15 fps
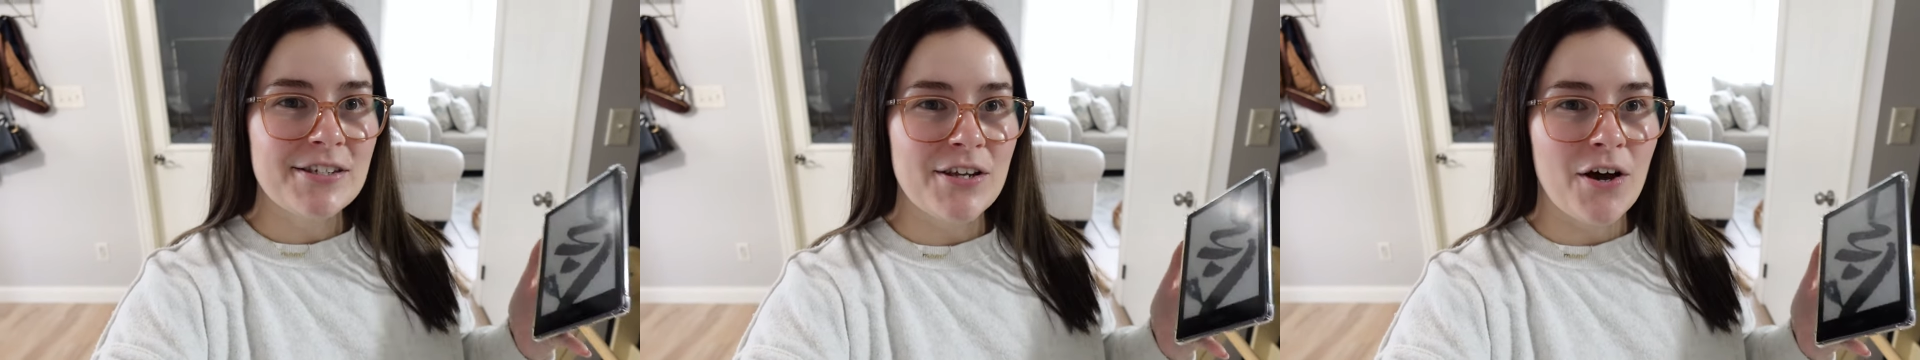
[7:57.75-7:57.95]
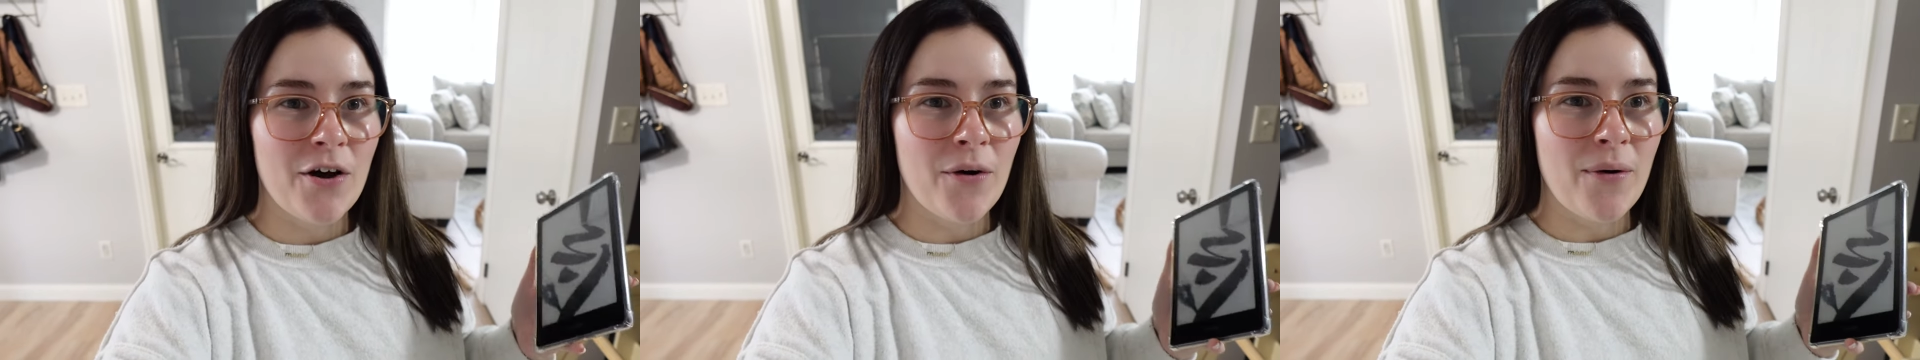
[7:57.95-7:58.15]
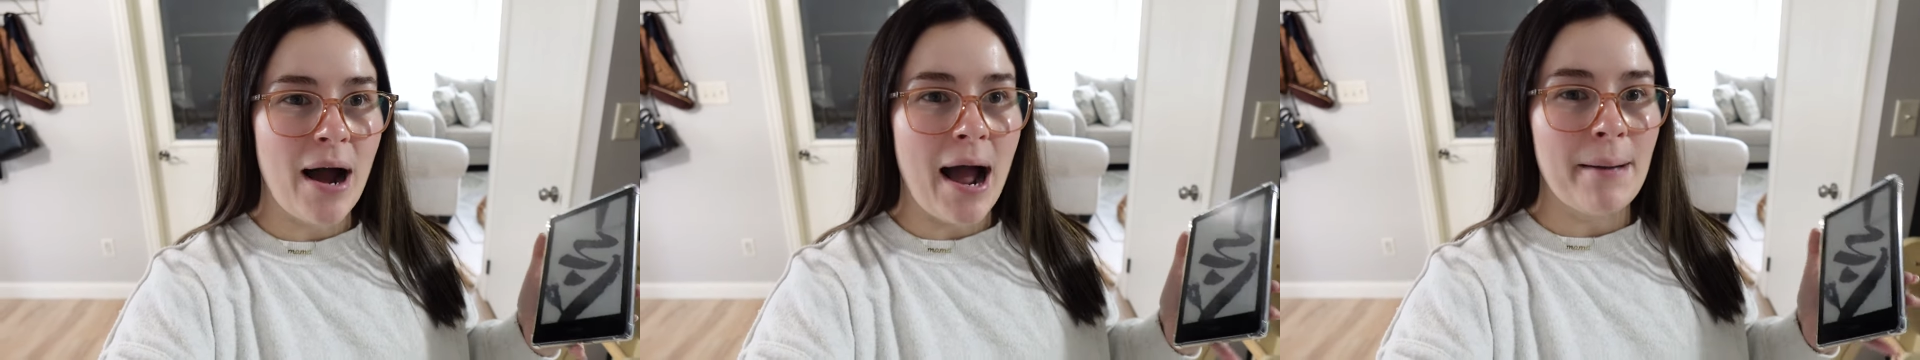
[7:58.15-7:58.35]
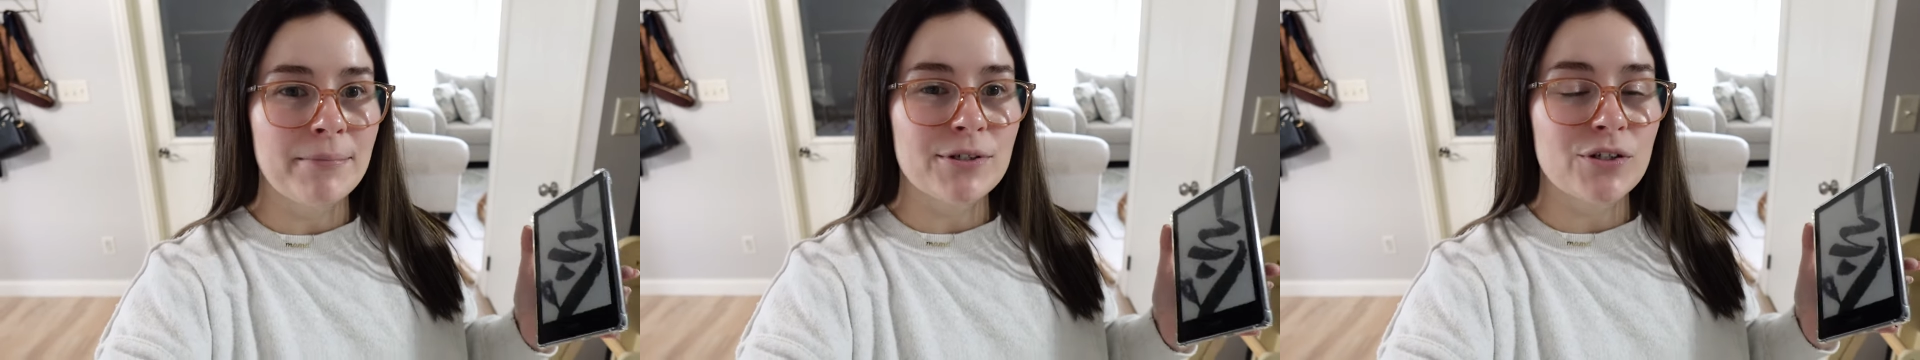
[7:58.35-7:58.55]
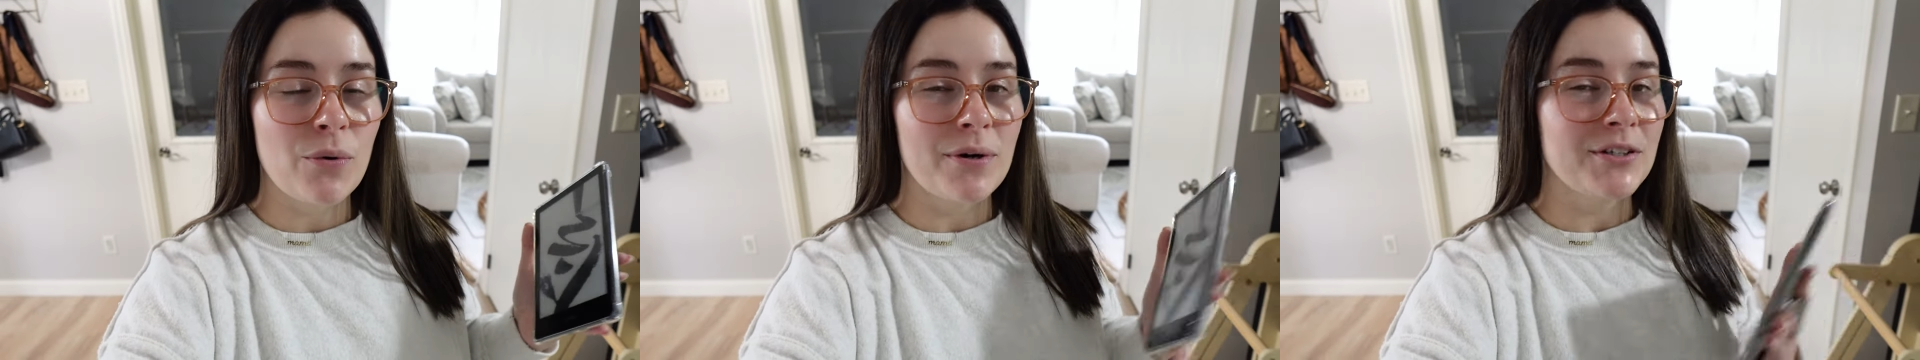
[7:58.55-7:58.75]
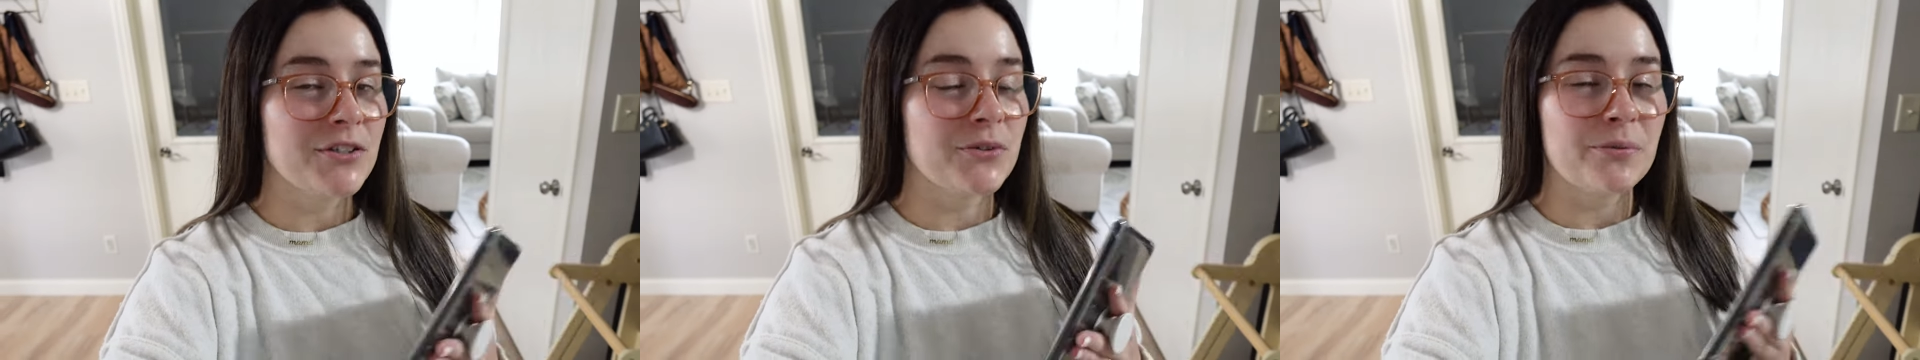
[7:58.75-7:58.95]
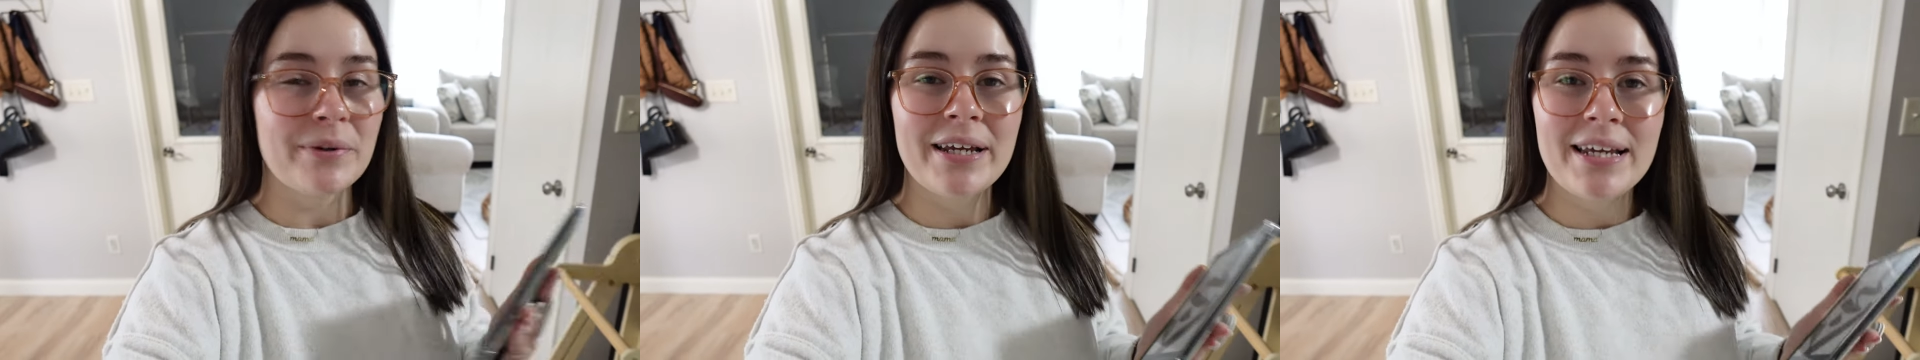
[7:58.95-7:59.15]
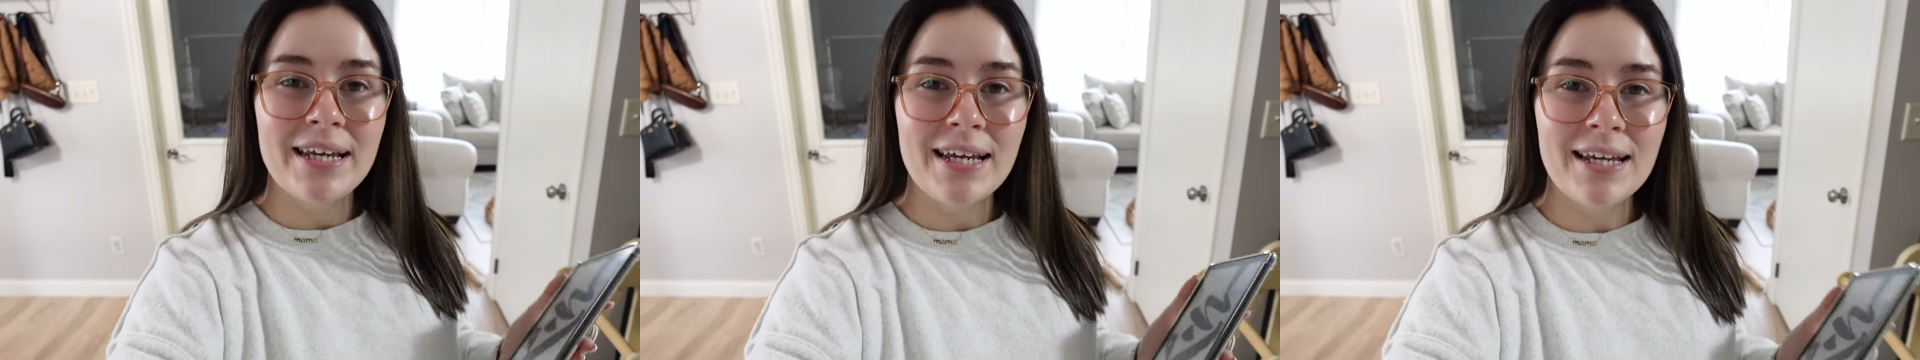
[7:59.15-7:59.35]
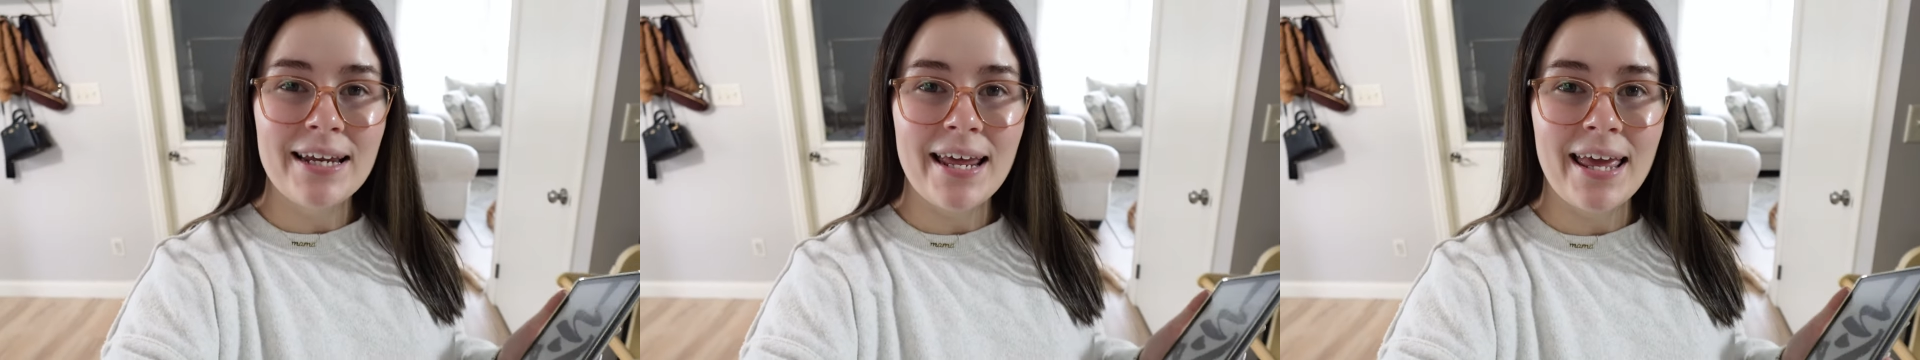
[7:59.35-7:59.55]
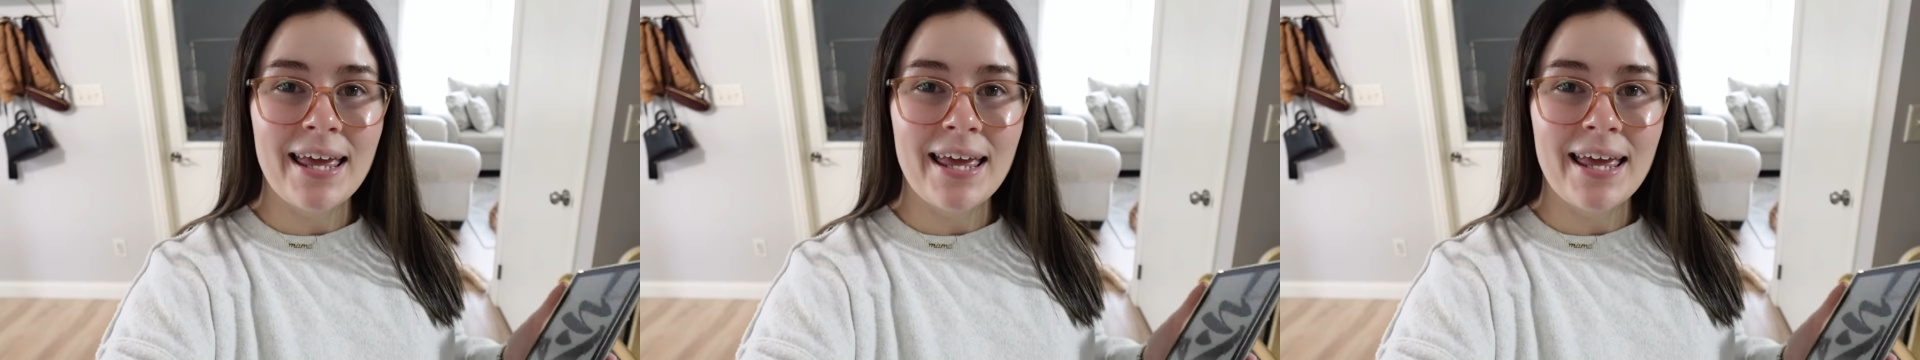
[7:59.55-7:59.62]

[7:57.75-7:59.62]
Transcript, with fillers: So I'm just going to read